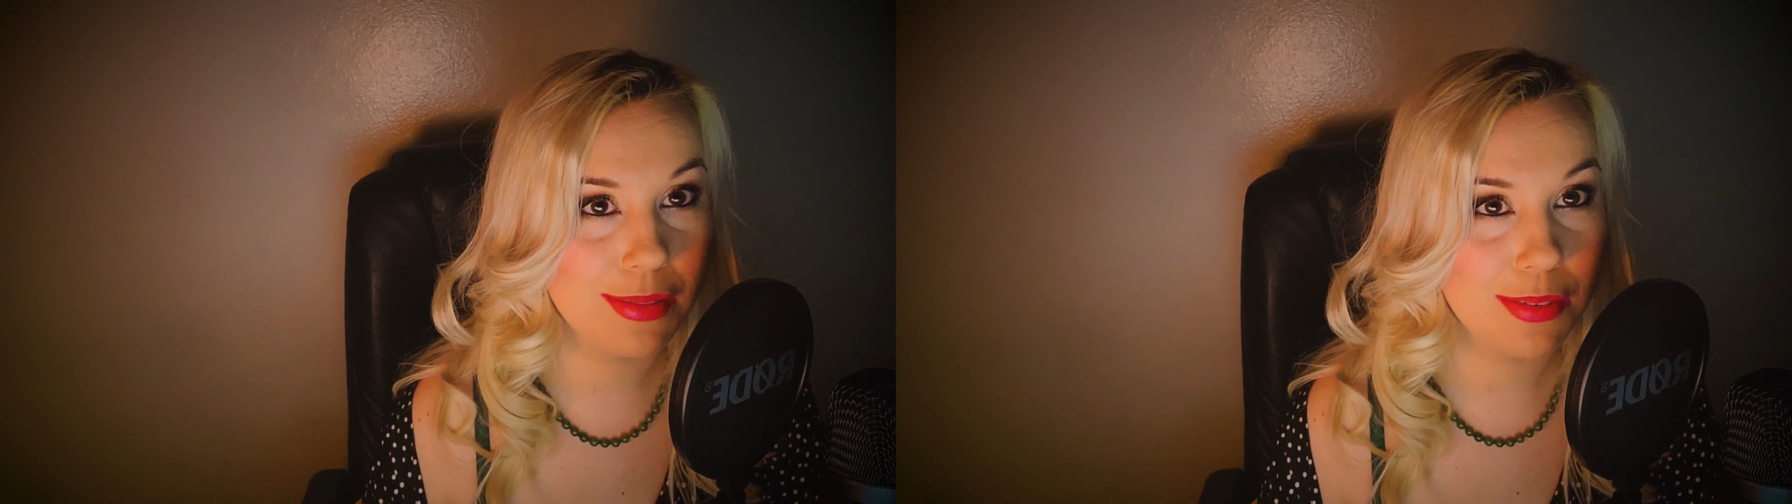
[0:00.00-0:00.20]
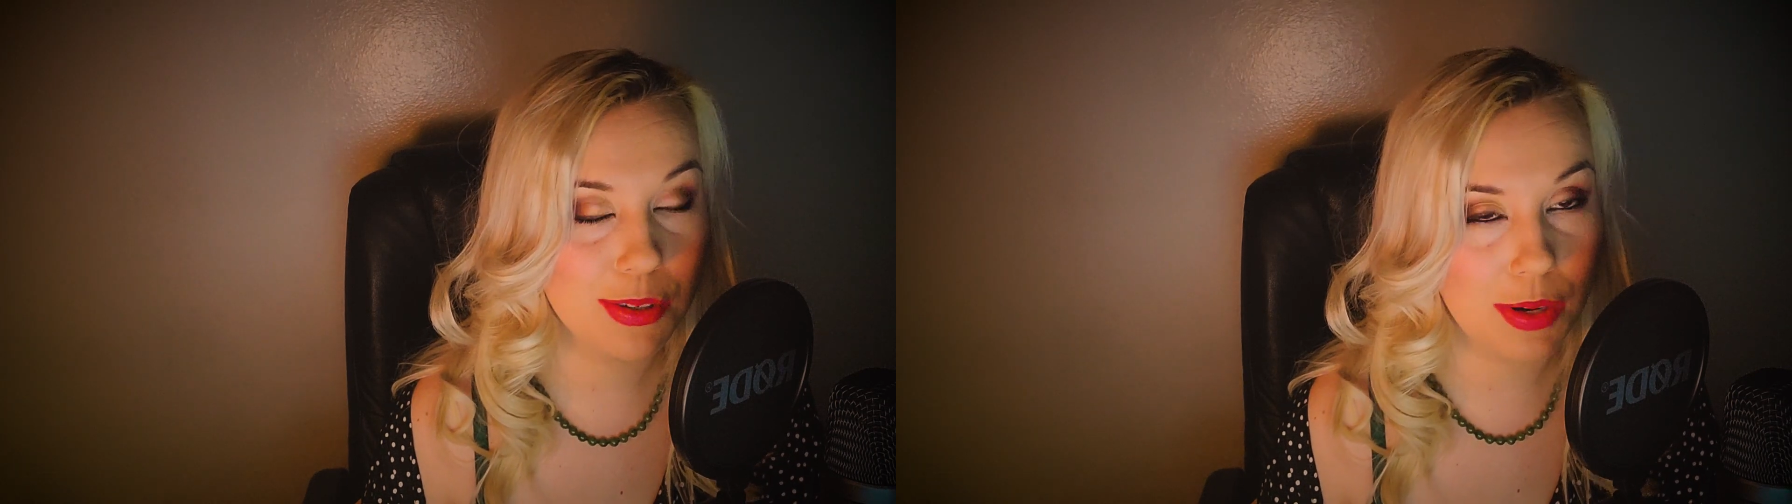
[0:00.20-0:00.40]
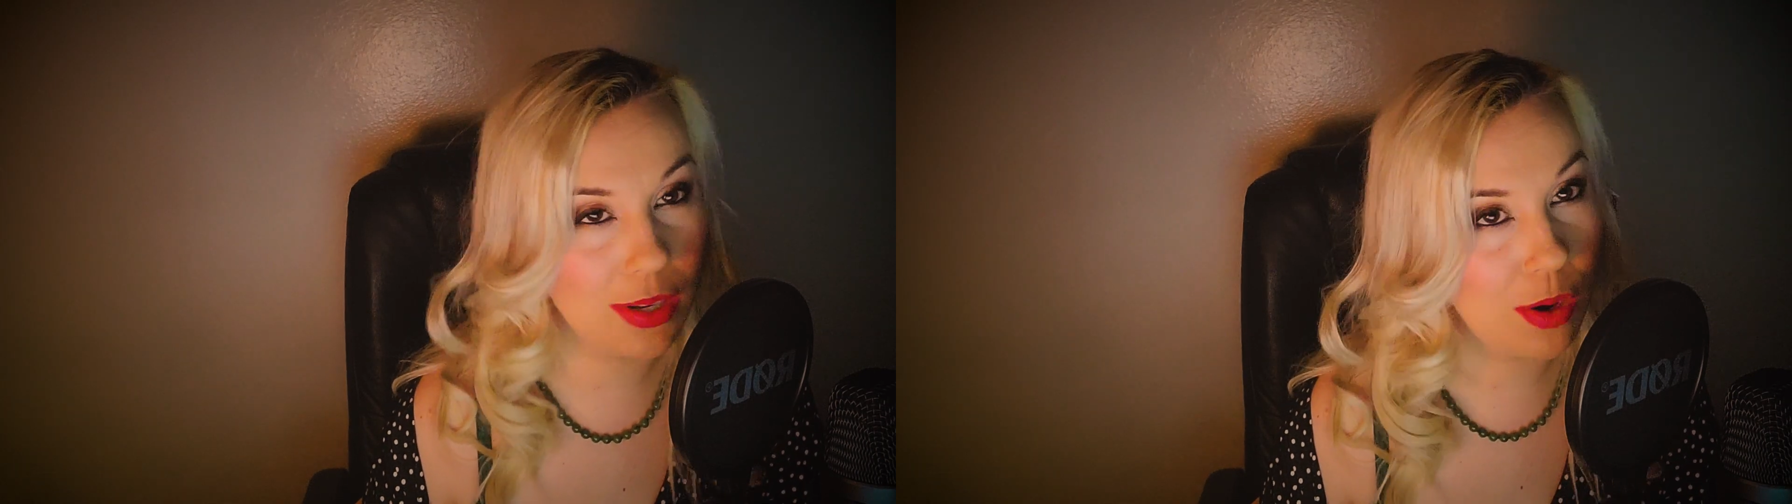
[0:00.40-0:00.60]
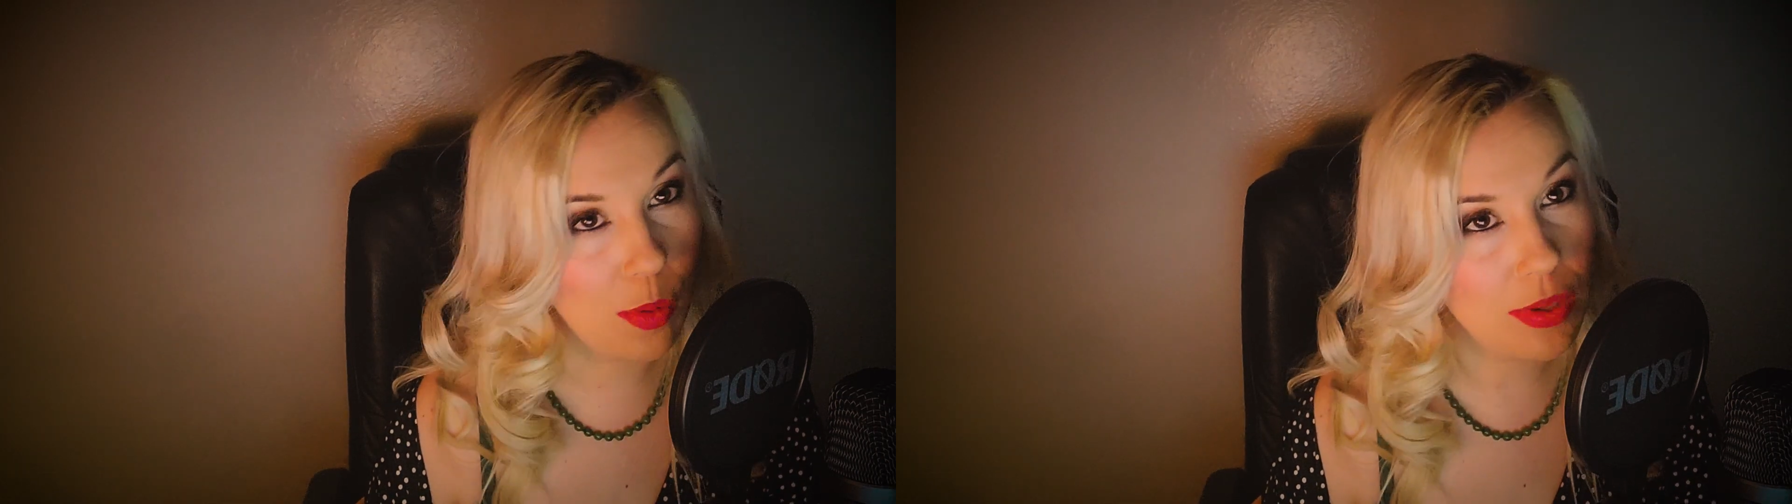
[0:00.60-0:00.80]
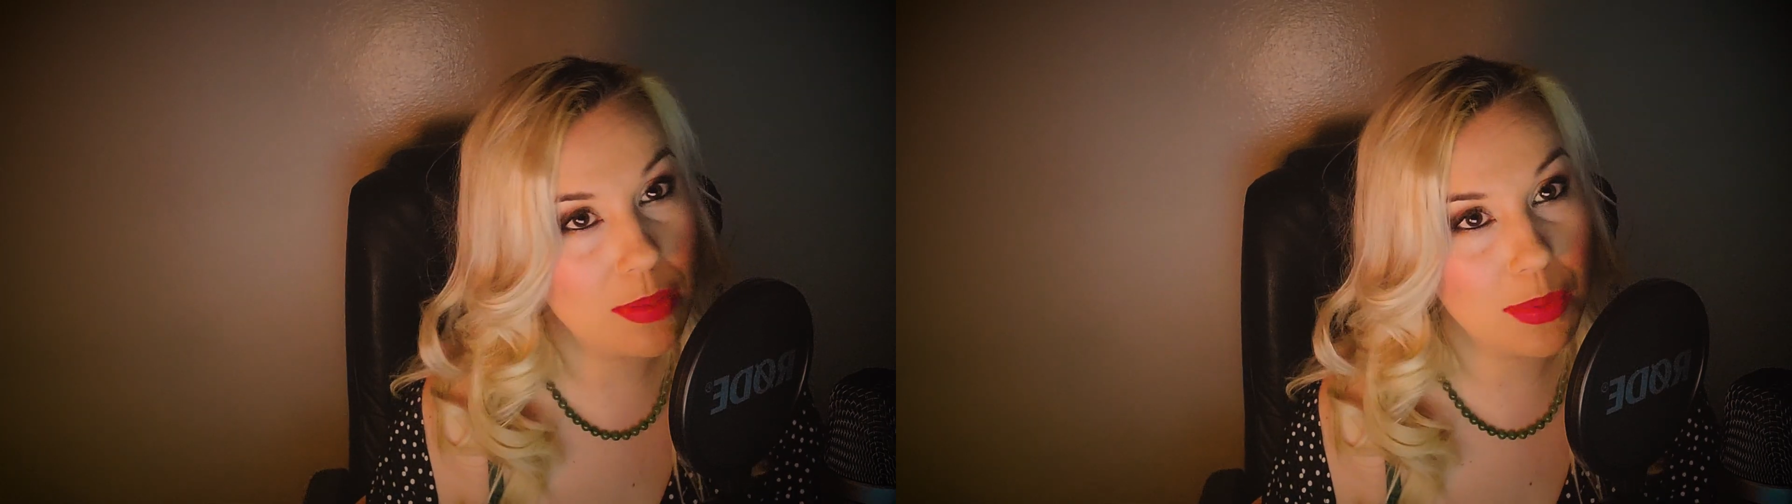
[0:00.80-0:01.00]
so I can
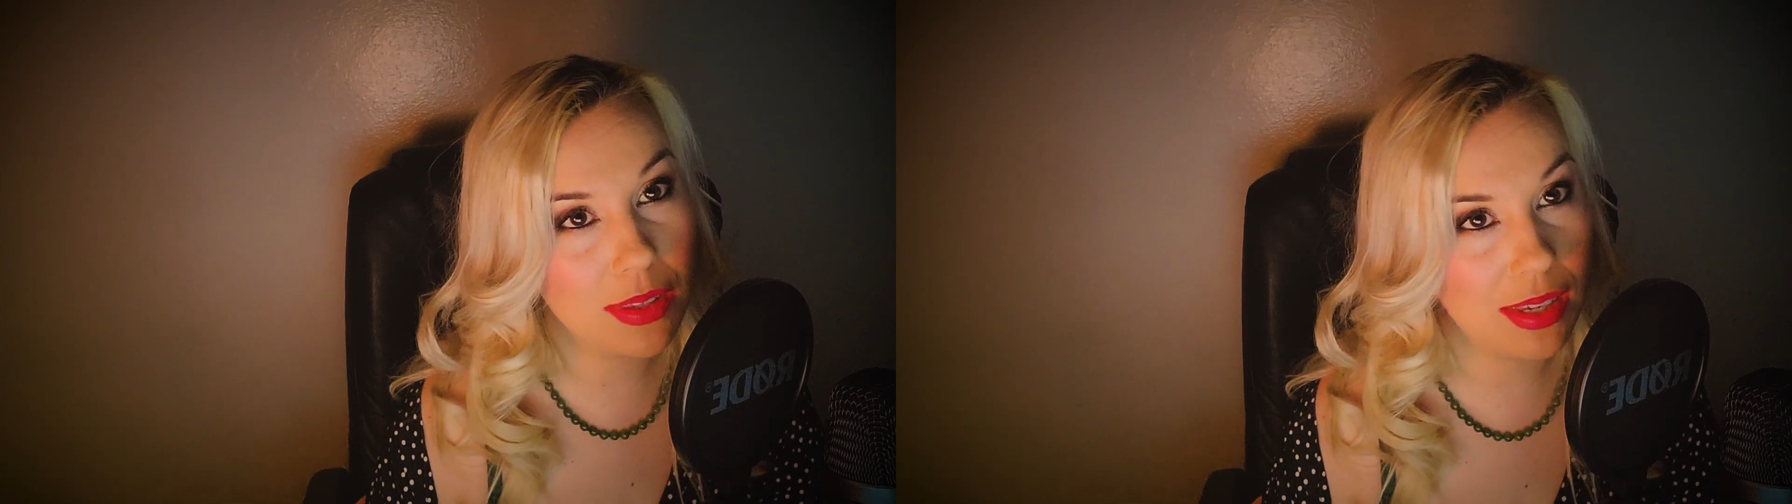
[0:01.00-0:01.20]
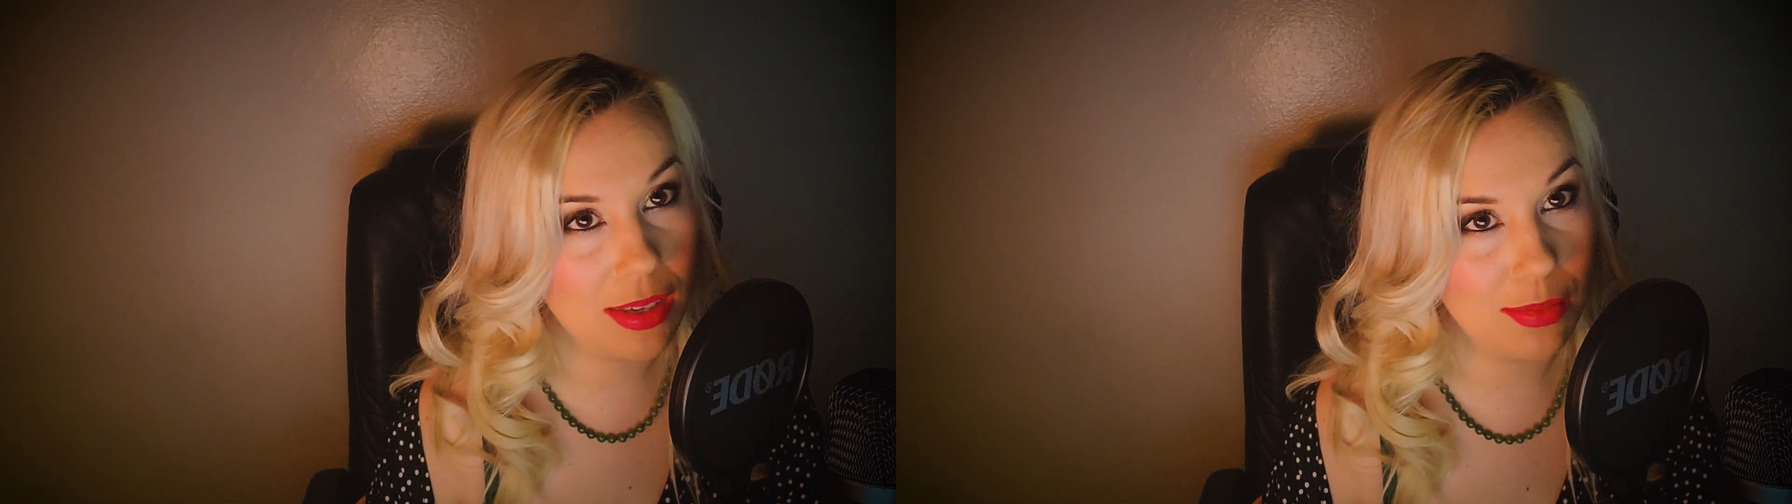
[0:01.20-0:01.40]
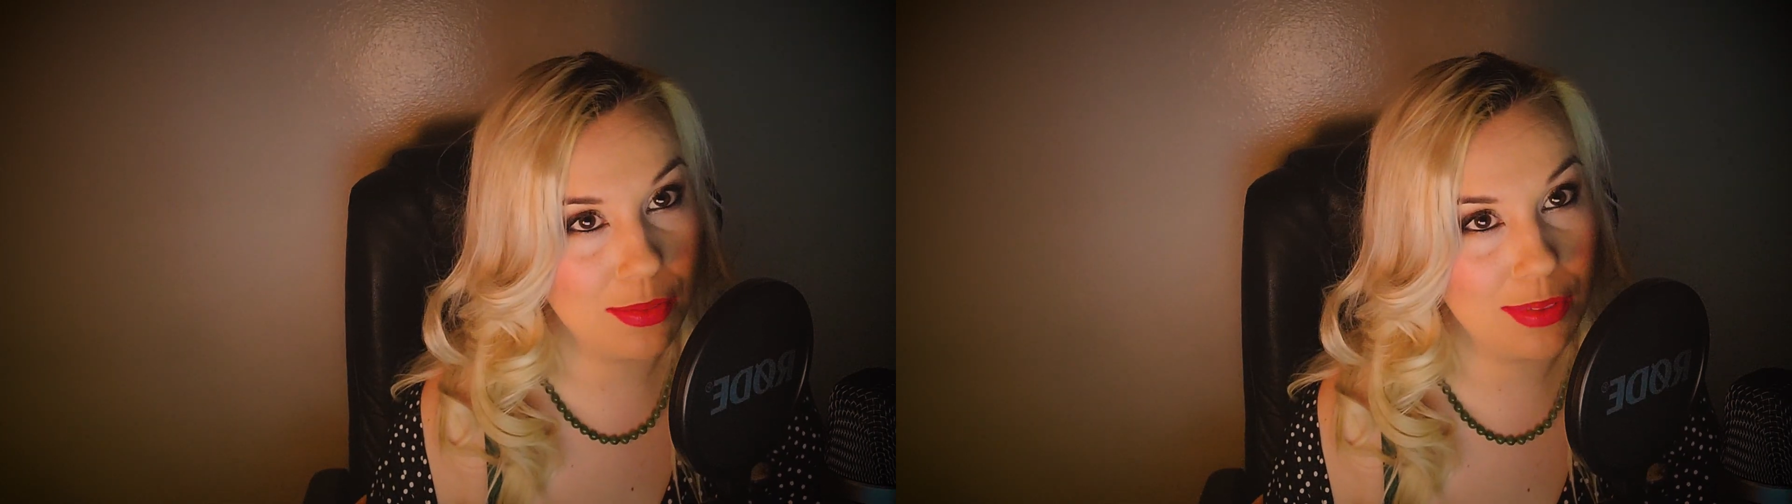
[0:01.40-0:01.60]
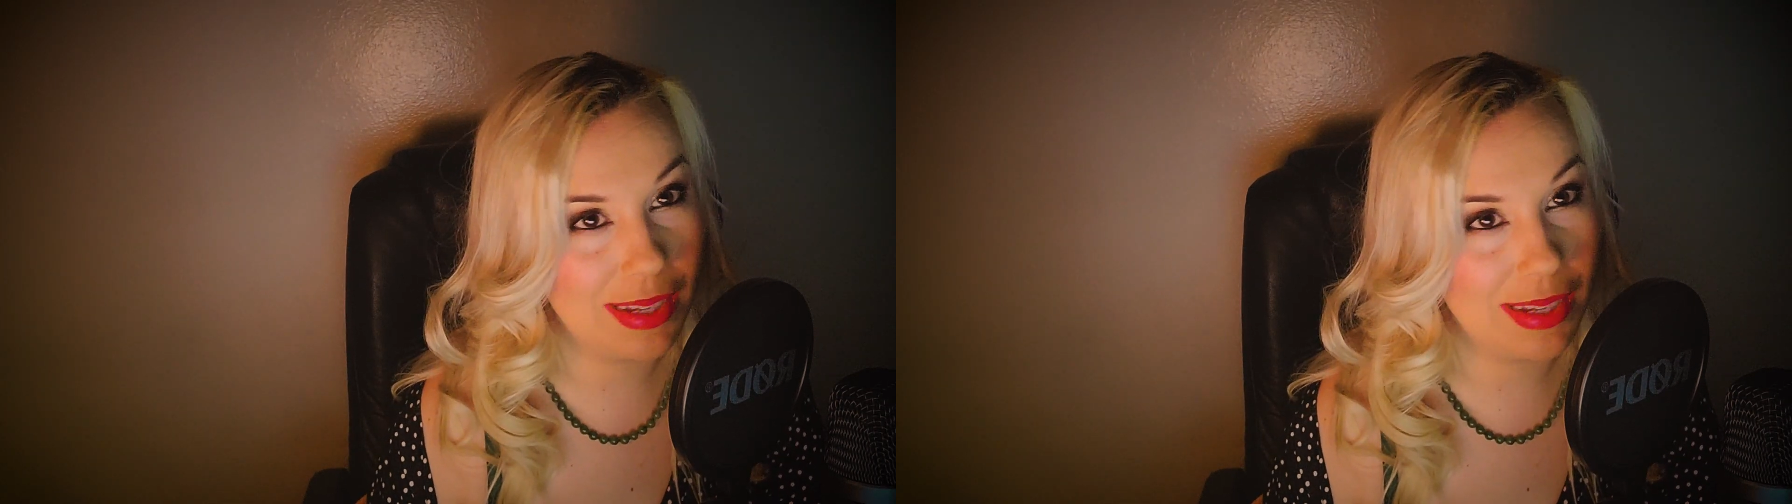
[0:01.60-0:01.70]
always believe